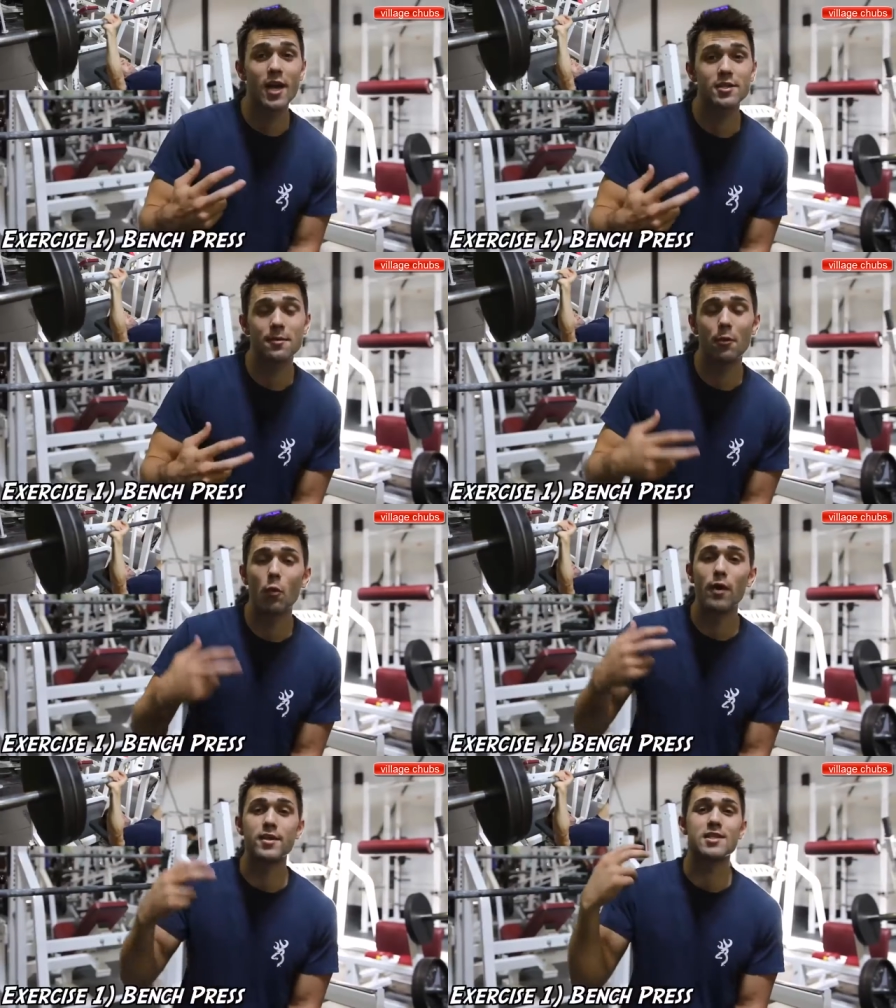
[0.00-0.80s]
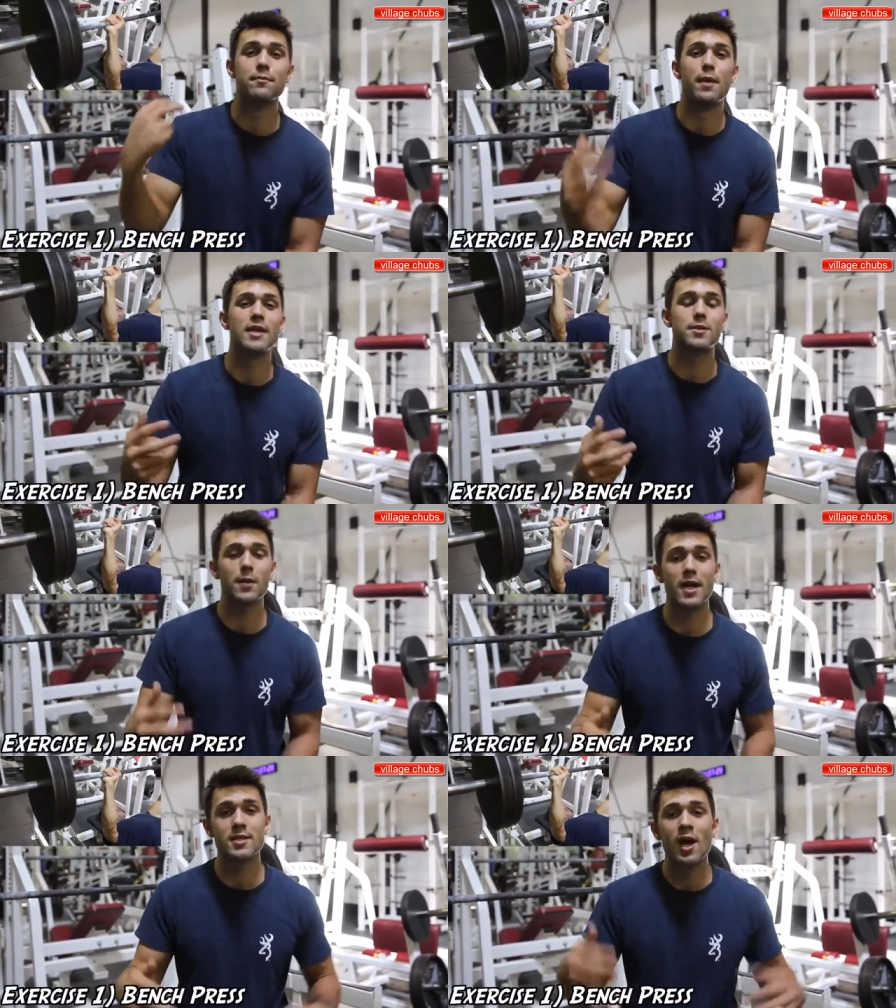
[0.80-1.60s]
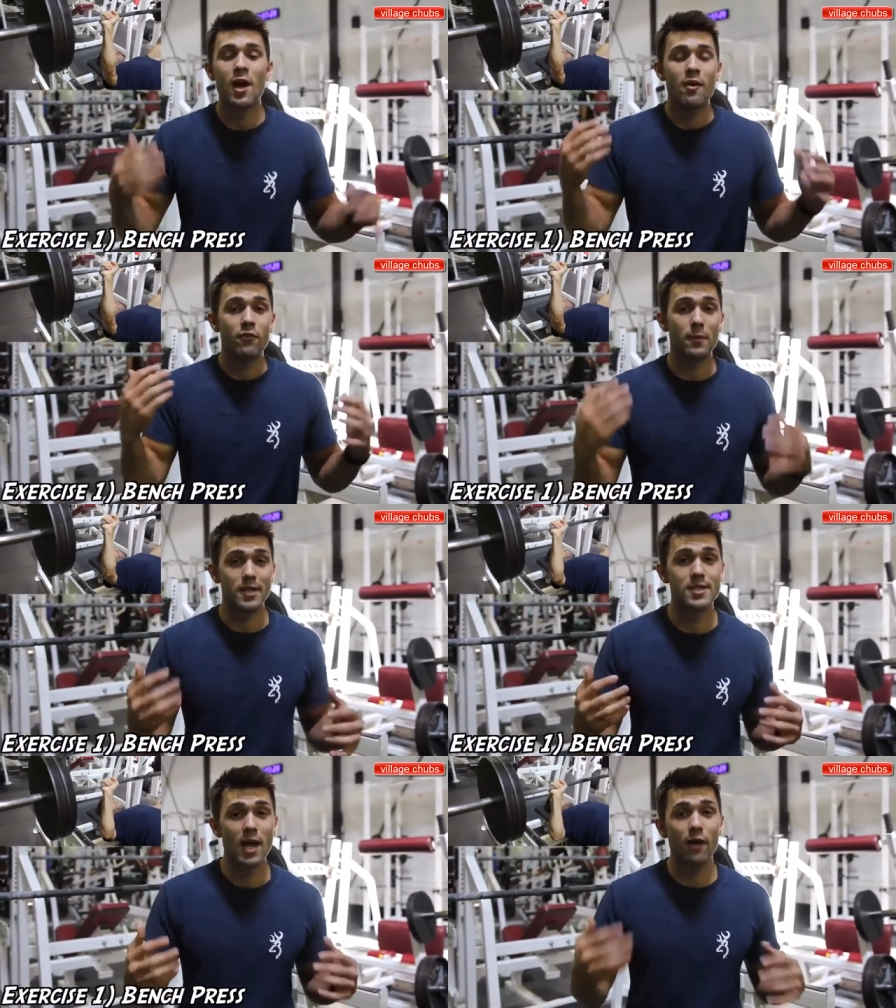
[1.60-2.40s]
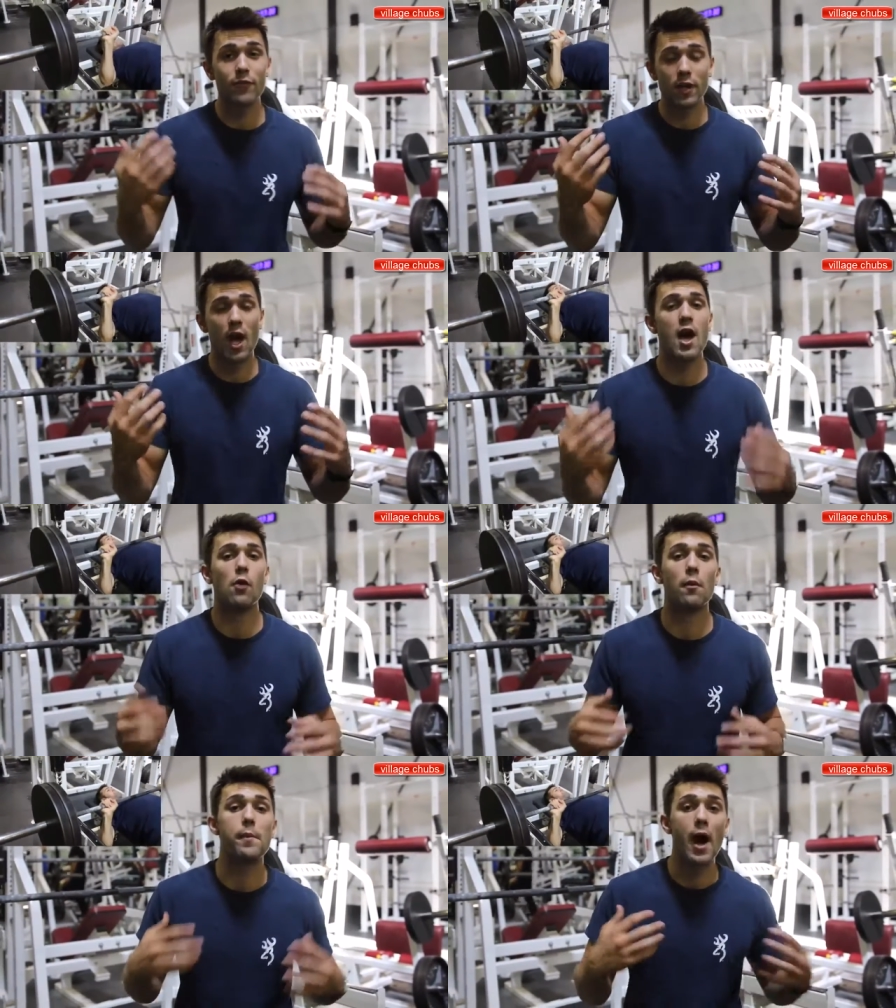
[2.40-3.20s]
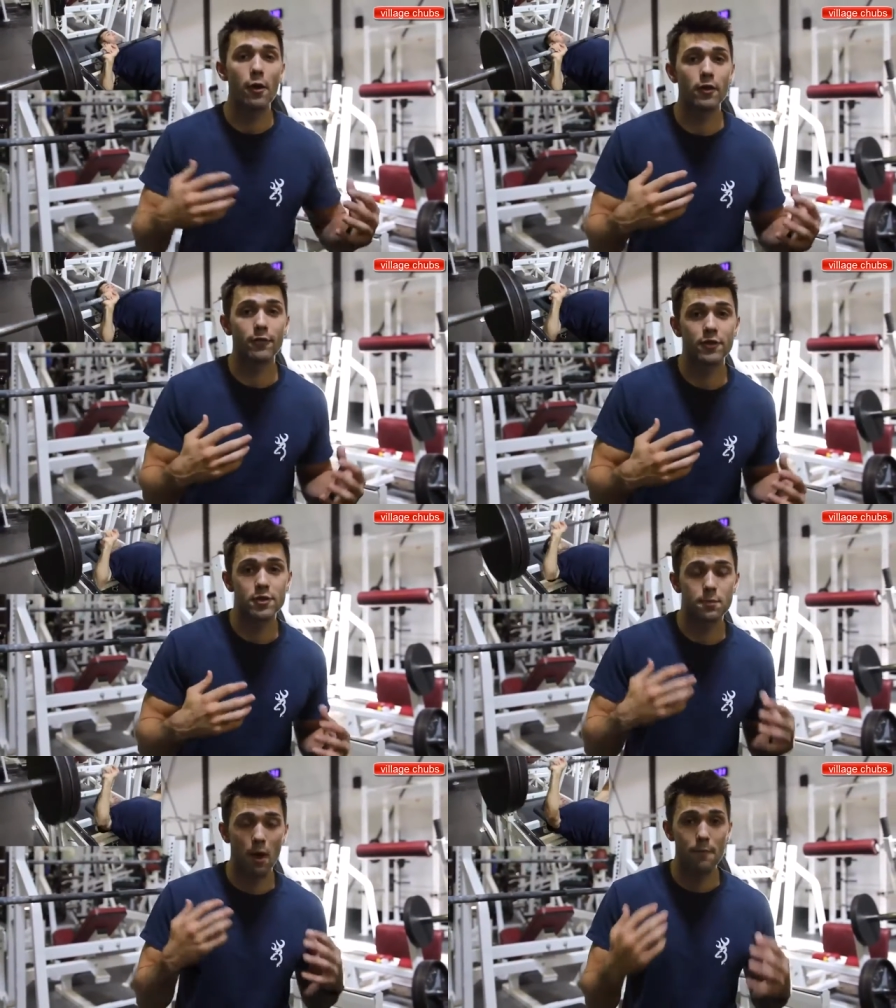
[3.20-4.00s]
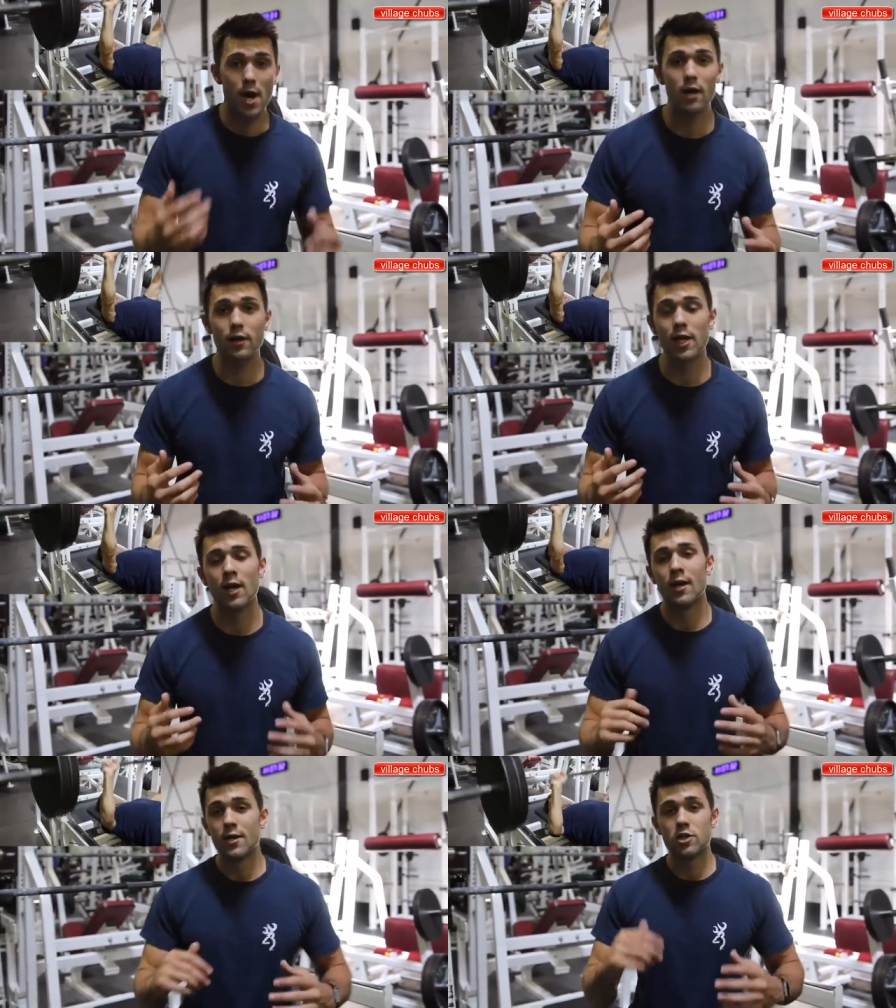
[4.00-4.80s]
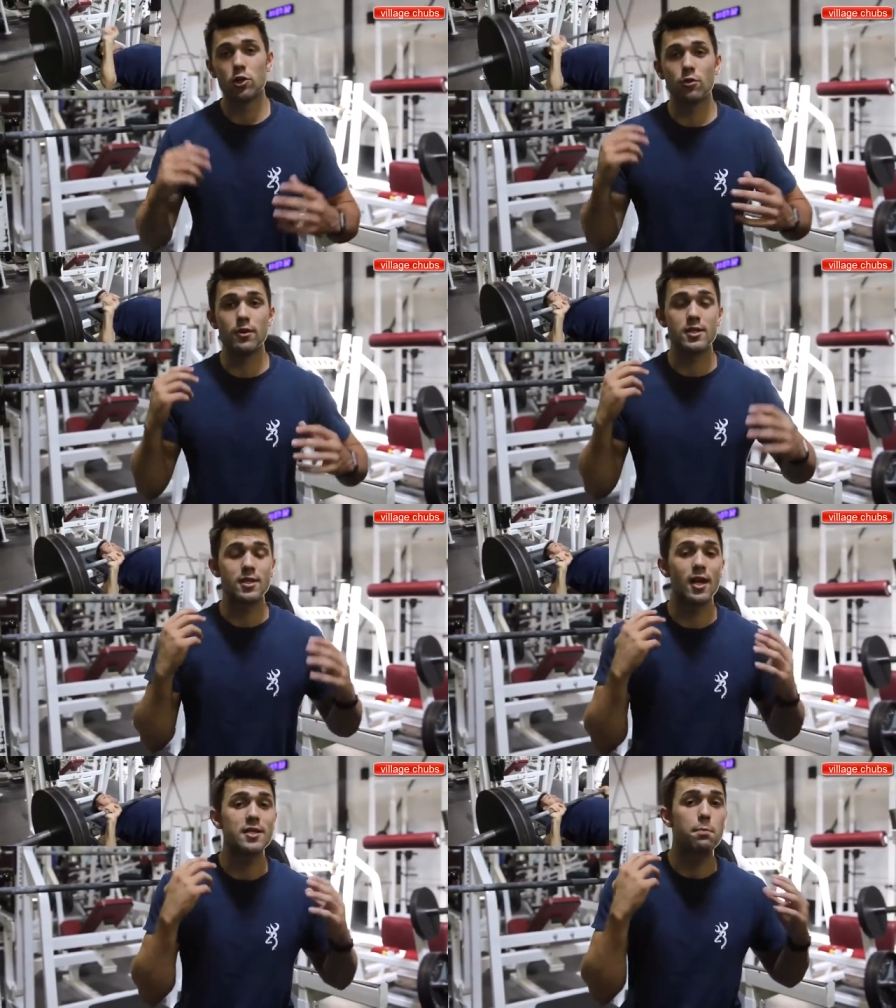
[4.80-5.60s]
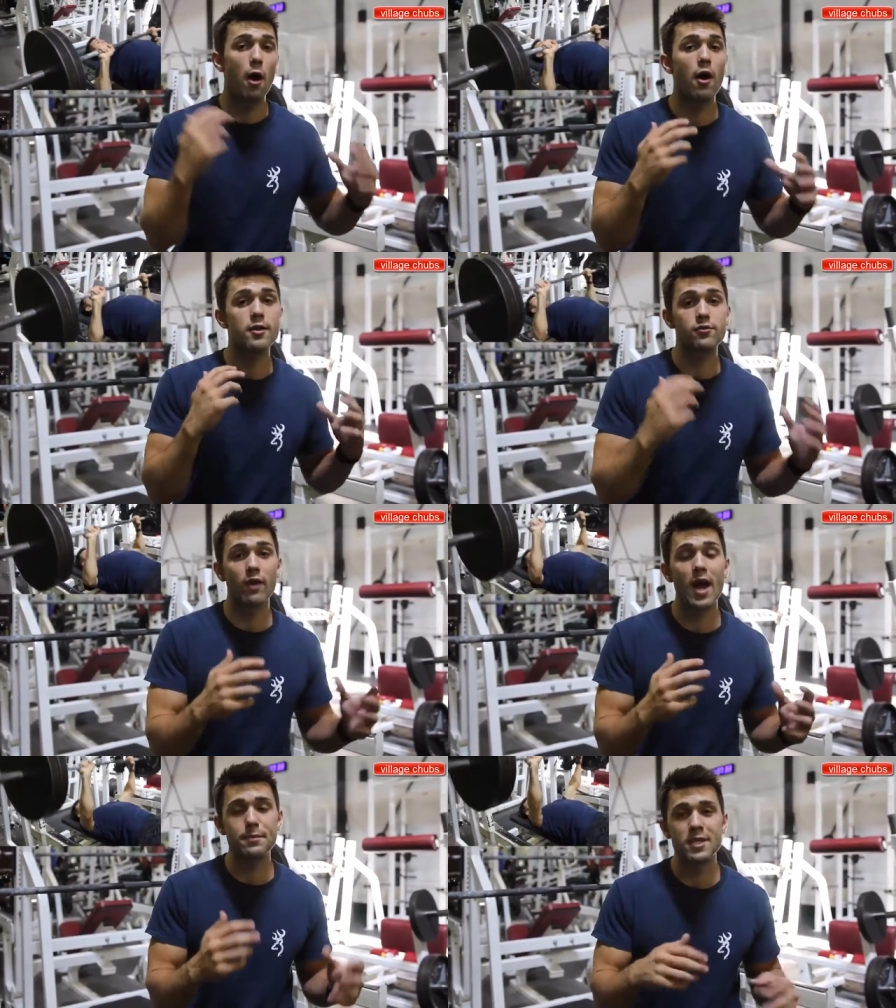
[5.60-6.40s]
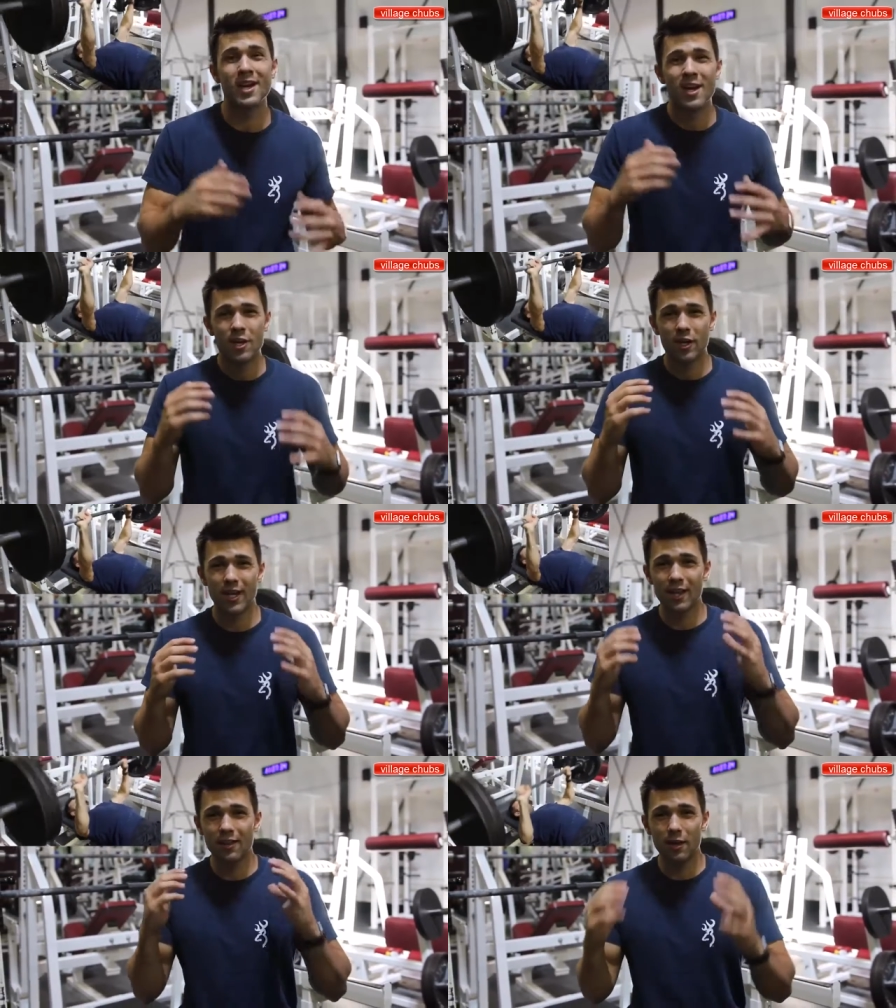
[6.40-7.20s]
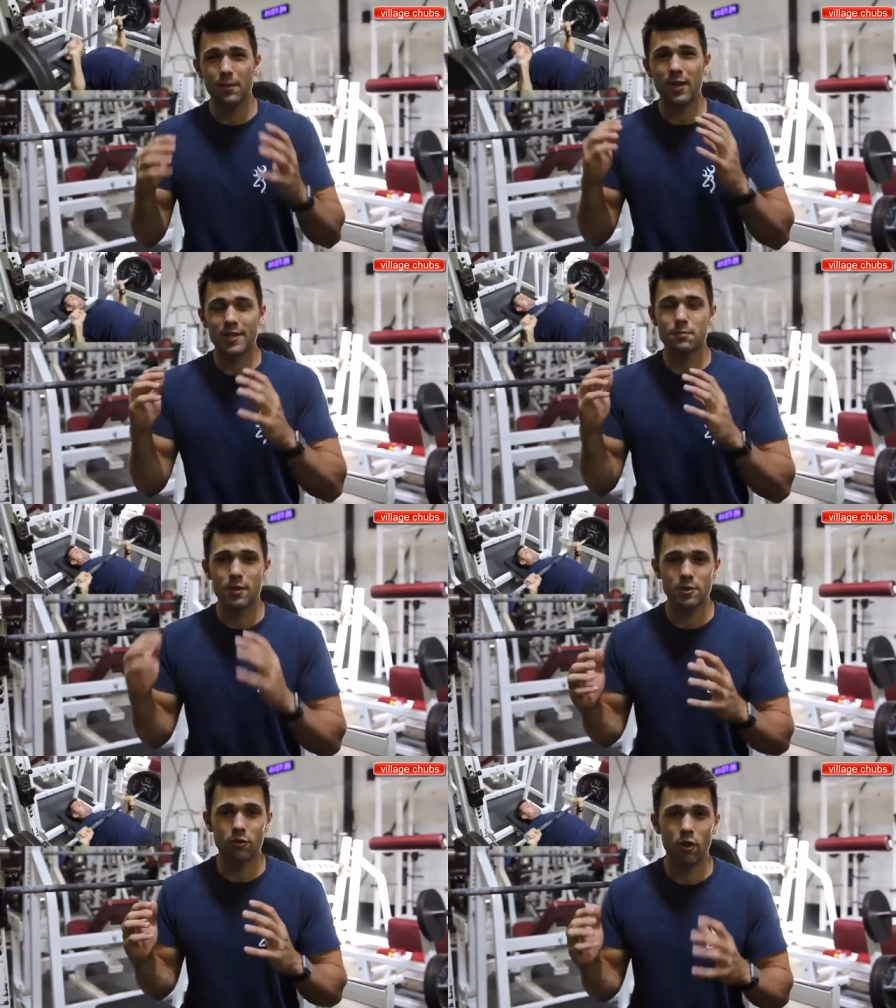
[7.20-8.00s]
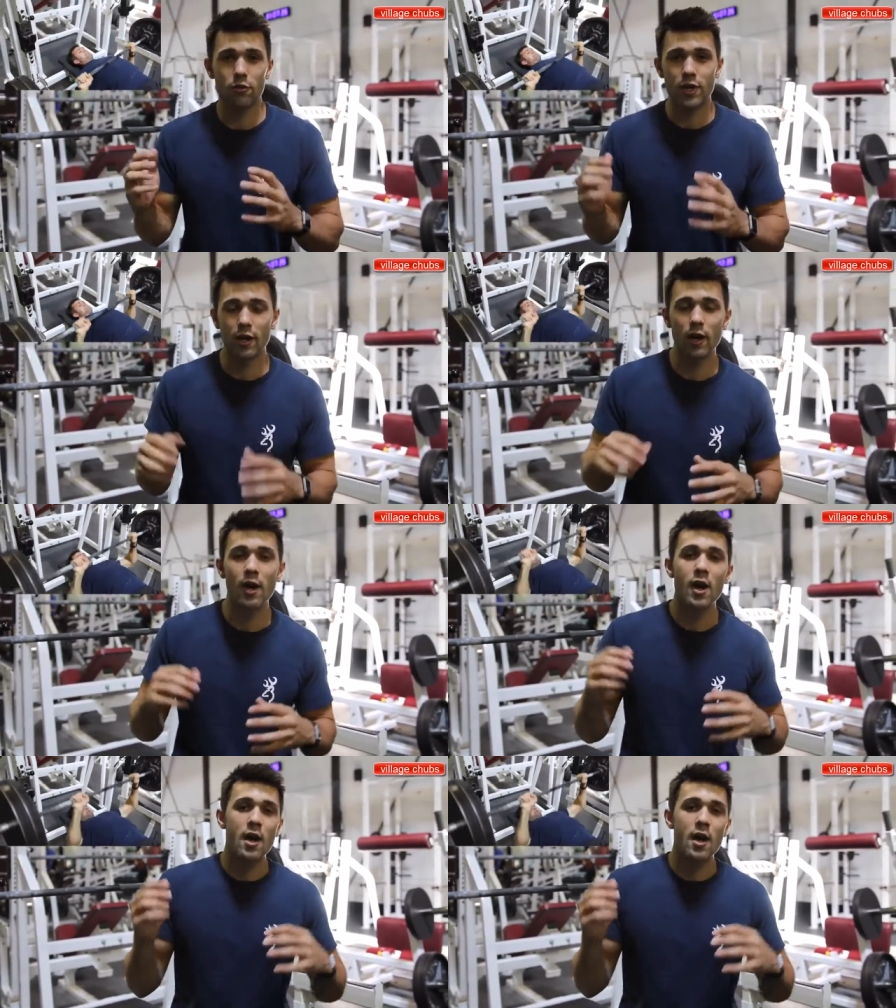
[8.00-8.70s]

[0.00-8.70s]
Exercise number one this is the bench press. Myself and Kyle were power lifters primarily, so you're doing these nice pause reps. You're gonna get a little bit less muscle growth here